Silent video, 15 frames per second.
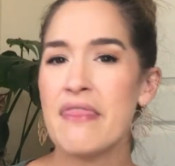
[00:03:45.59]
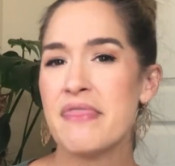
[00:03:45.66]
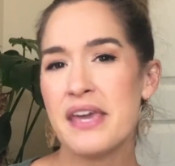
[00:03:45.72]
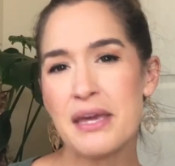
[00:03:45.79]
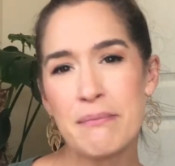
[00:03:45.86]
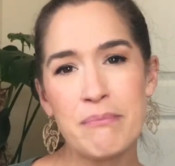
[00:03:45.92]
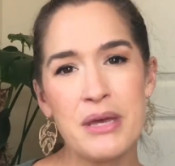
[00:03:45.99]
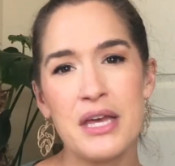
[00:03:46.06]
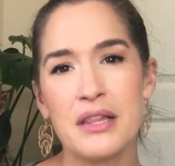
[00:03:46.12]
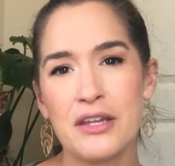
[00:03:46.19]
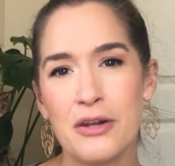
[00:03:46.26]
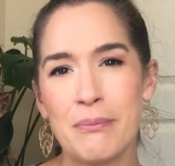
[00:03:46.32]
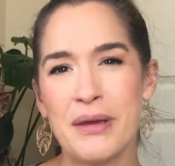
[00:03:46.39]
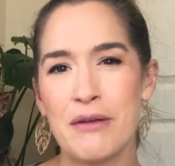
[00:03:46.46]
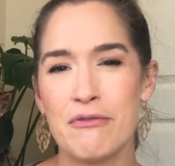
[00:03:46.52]
They can be a
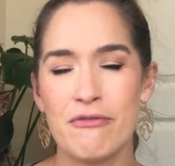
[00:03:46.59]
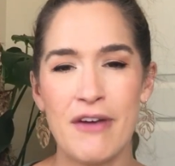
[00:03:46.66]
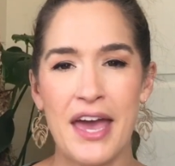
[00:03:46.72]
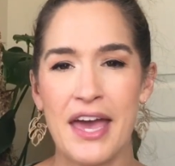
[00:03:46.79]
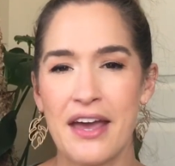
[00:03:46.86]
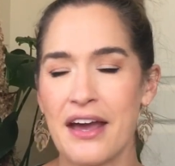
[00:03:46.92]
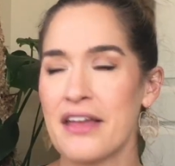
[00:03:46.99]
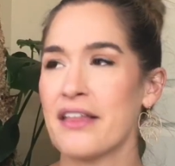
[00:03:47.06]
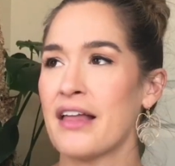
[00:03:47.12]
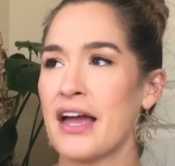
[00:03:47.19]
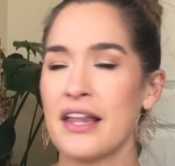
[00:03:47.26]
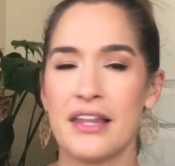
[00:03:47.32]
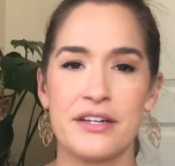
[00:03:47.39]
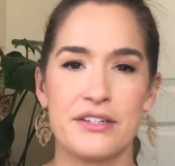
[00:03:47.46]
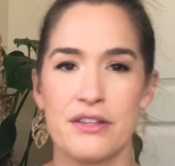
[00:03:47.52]
little bit vague.
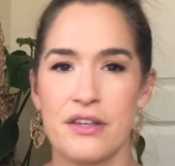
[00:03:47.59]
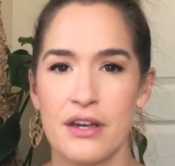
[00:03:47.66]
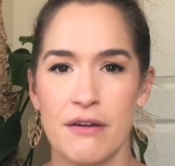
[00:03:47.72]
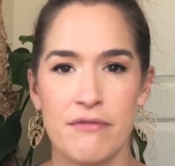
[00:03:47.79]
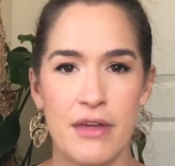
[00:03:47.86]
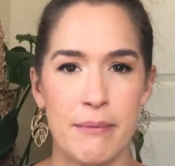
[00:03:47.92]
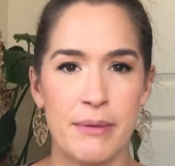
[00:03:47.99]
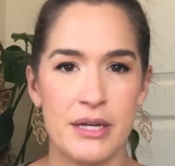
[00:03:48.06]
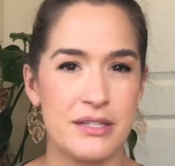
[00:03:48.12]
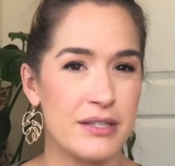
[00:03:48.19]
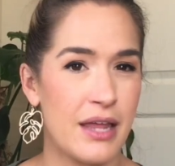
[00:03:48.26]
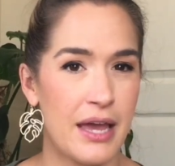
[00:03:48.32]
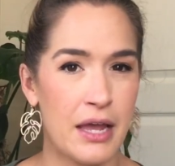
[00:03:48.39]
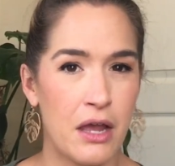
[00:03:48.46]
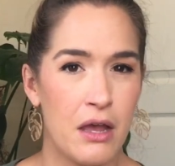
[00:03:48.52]
I like to think of them as
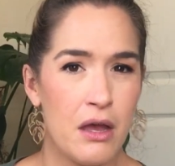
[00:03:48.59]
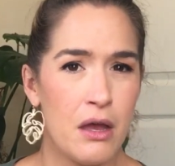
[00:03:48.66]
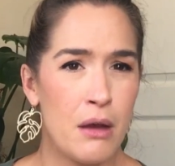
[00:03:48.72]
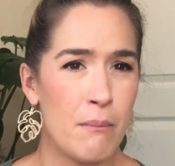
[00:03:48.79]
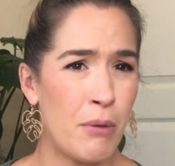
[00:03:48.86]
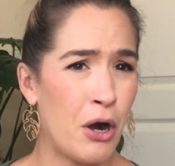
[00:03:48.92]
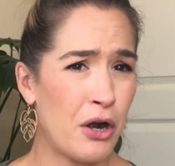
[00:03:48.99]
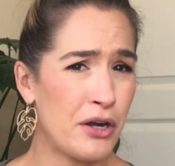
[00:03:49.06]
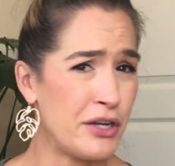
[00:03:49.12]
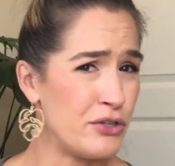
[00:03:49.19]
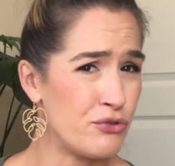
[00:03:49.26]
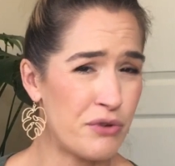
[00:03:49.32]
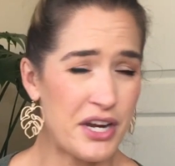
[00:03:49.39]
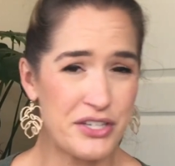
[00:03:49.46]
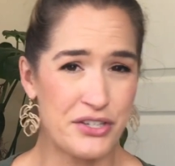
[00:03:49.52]
like party
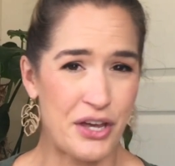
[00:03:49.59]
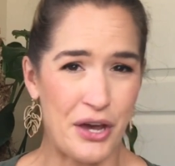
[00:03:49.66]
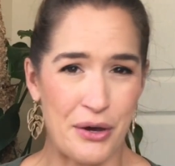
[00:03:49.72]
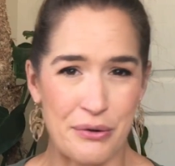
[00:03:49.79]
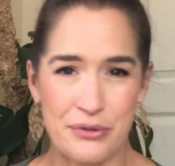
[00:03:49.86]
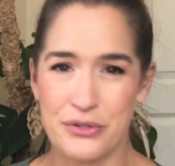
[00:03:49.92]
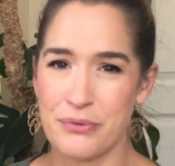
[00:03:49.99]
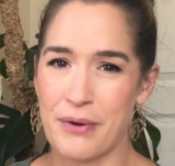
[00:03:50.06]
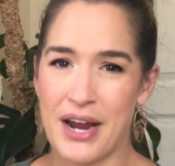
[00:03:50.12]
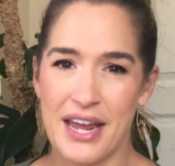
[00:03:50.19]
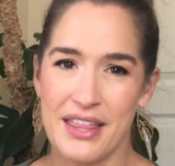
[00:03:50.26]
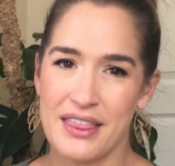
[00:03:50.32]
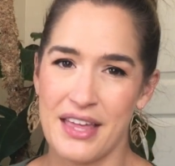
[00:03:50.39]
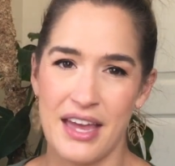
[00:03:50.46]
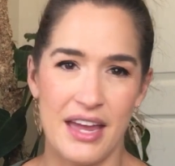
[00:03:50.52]
dress codes,
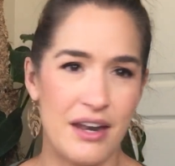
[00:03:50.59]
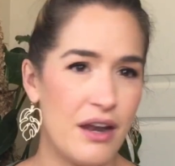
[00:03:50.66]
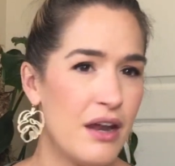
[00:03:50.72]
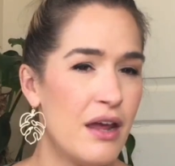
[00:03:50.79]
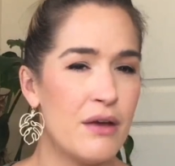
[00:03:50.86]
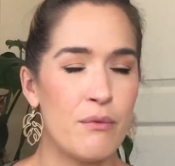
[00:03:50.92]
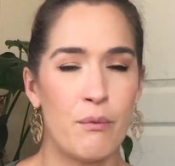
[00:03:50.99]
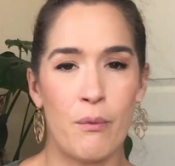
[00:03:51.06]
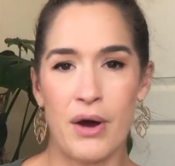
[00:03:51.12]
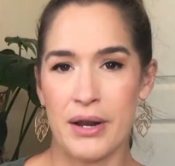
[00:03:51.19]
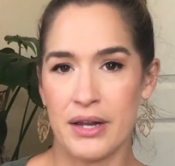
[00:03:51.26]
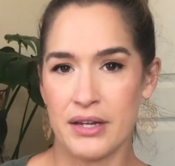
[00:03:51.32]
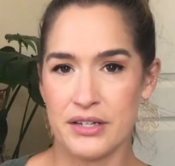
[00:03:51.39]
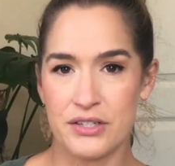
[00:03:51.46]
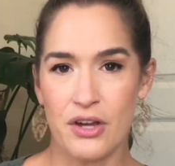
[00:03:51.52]
right? That
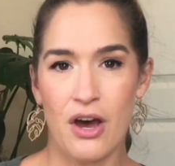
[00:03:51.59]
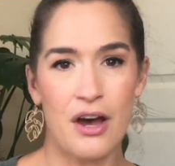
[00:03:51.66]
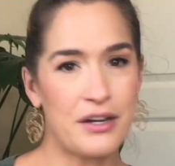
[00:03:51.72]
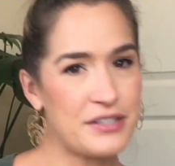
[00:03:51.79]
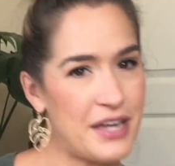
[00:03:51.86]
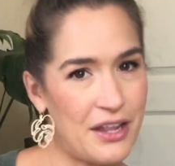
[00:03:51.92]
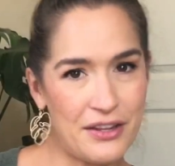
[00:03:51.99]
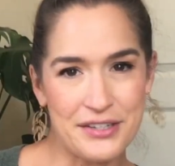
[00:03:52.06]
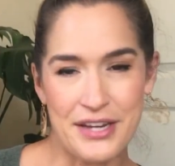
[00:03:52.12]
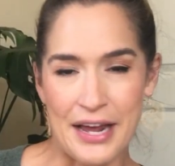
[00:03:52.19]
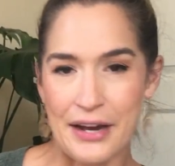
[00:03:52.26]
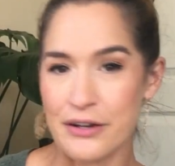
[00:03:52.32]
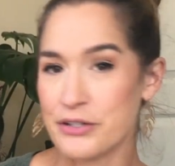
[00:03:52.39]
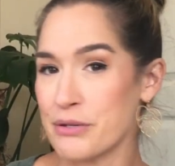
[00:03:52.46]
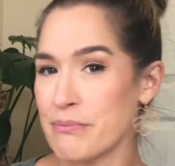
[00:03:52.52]
what is cocktail
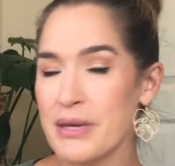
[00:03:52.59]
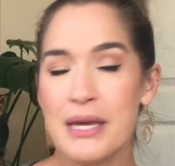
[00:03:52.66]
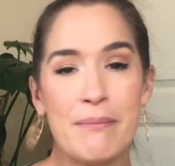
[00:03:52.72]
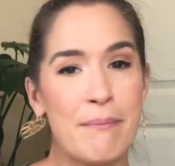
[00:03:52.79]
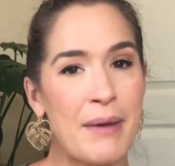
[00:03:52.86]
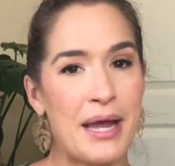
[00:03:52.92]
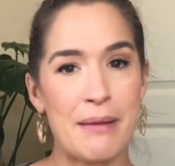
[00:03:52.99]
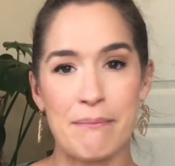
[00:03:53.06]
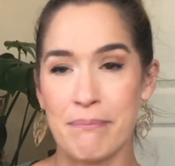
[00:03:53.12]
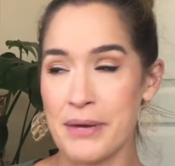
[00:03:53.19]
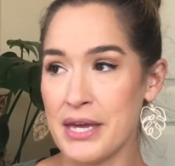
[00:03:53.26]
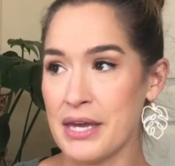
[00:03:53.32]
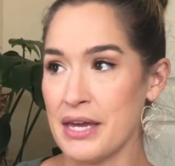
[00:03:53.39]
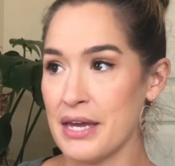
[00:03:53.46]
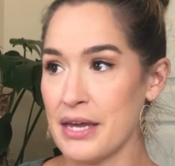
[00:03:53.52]
attire to me might
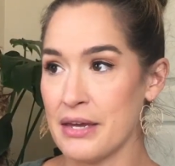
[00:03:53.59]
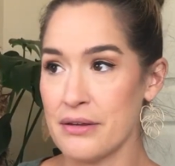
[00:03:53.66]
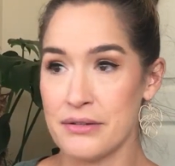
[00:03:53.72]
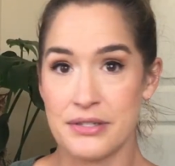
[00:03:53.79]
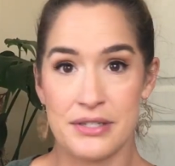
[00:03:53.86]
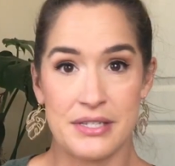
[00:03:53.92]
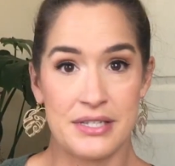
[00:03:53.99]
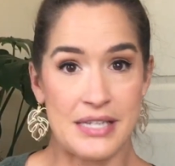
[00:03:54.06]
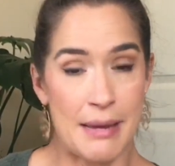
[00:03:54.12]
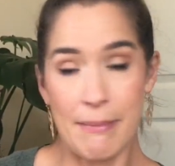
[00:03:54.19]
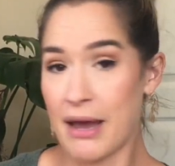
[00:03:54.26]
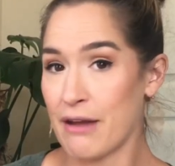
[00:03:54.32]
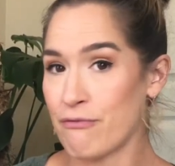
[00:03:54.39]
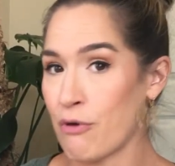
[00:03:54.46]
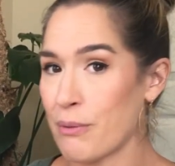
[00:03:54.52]
be
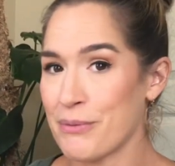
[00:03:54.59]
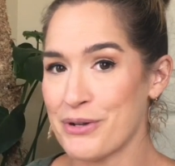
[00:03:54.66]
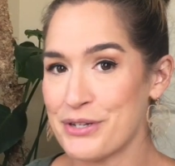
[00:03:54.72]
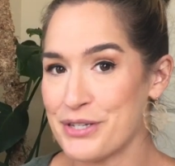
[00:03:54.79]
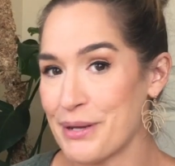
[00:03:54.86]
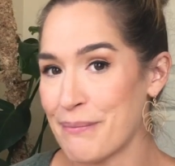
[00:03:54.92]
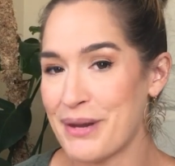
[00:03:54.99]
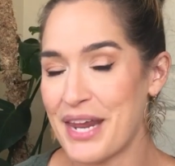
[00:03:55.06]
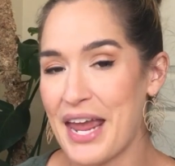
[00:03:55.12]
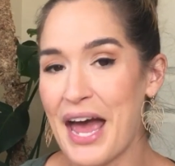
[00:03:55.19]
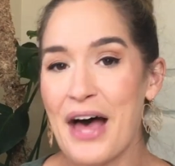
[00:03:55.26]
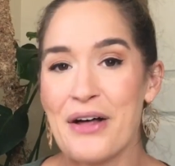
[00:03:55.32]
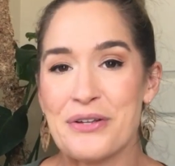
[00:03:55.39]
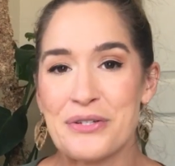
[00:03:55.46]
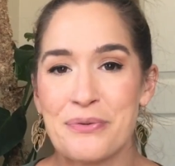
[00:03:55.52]
semi-formal to somebody
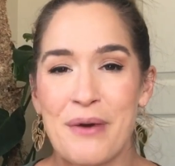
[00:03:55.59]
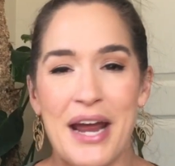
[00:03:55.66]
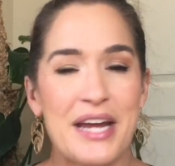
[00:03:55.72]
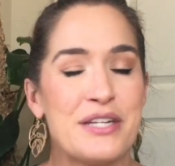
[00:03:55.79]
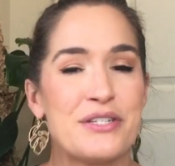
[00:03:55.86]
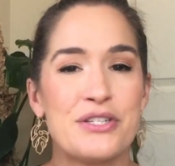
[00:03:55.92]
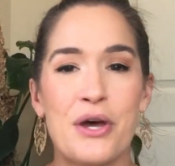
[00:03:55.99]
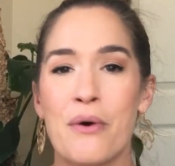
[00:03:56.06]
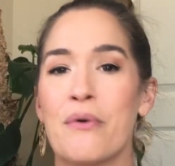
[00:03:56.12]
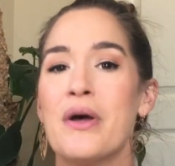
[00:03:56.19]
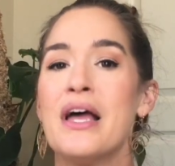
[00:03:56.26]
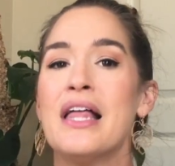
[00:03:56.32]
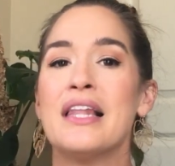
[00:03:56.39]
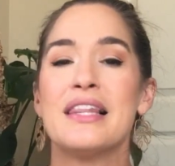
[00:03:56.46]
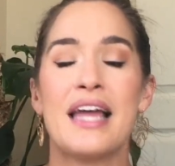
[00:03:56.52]
else, right? So
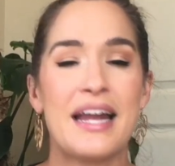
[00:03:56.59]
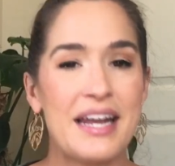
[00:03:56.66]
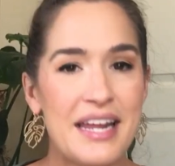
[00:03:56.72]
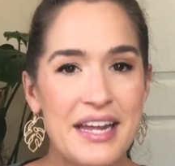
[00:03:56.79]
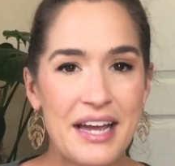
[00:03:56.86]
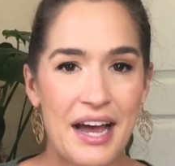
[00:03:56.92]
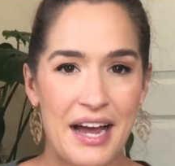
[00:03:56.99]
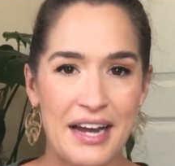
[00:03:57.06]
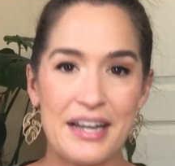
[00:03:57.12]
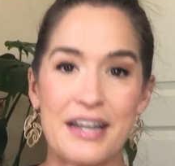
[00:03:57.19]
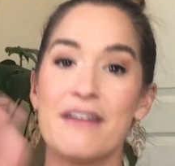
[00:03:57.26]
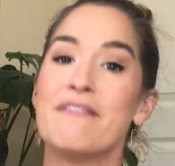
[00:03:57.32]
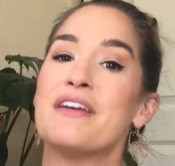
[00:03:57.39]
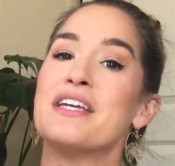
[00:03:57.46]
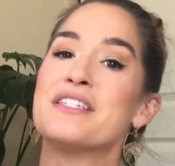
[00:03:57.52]
lighting kind
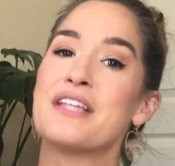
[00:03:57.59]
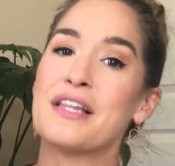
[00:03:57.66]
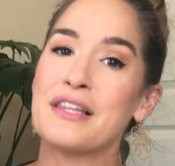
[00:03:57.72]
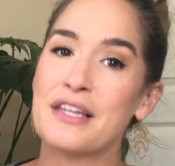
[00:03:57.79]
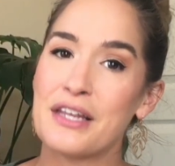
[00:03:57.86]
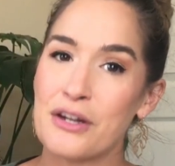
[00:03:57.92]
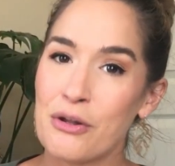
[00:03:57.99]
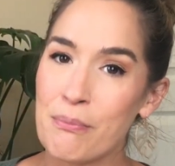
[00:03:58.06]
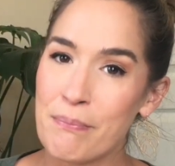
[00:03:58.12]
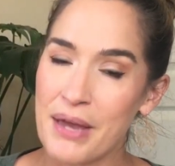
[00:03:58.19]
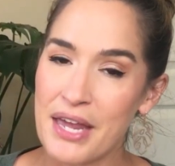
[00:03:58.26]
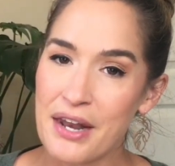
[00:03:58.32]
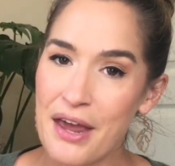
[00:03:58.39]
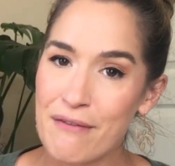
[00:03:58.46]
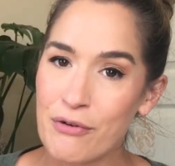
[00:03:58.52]
of is a little
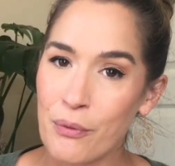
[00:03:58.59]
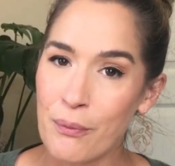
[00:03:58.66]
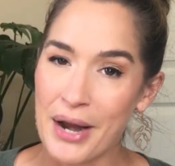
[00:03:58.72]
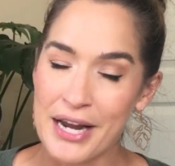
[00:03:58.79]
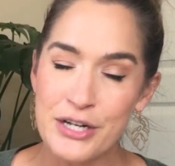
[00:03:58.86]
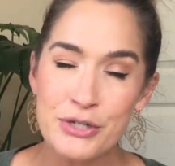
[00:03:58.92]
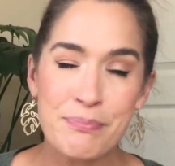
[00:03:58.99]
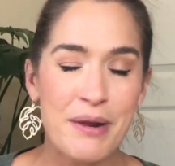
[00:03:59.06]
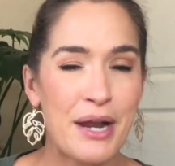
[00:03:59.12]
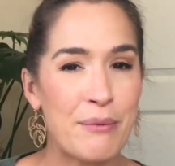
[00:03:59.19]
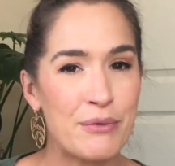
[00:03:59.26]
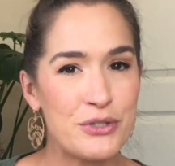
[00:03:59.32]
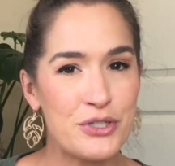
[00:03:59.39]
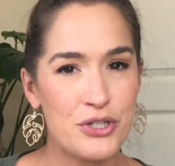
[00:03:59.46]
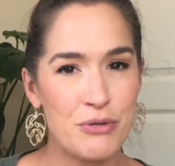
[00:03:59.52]
bit of a range, but I
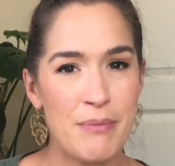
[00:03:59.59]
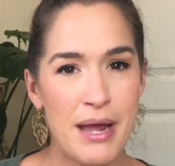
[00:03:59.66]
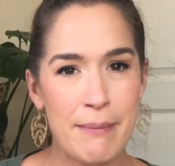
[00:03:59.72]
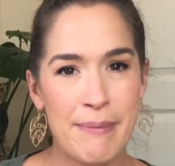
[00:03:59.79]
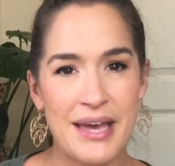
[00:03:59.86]
will do my